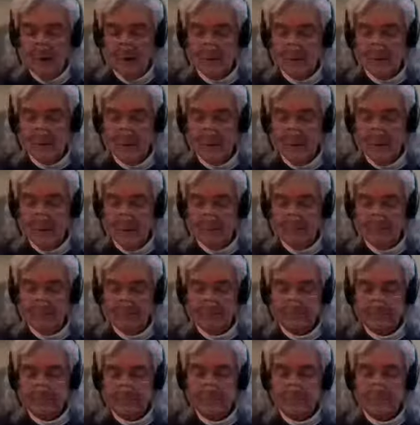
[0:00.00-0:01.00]
So
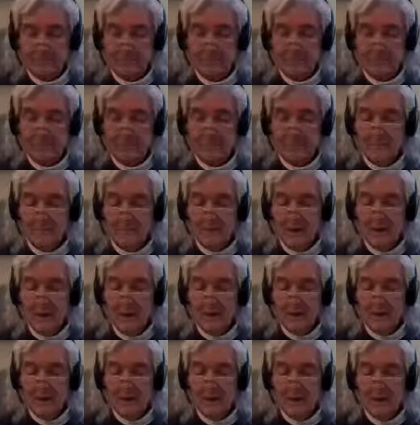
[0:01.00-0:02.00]

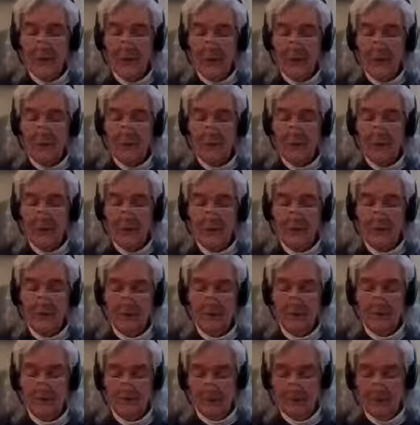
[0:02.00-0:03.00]
Nathaniel
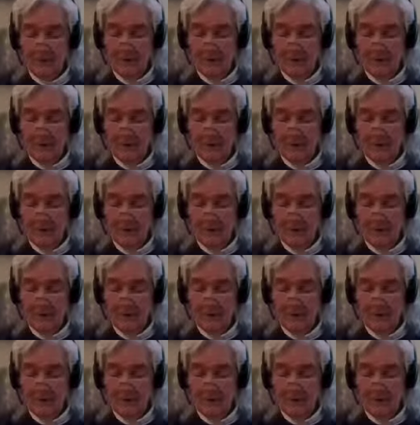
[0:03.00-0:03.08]
doesn't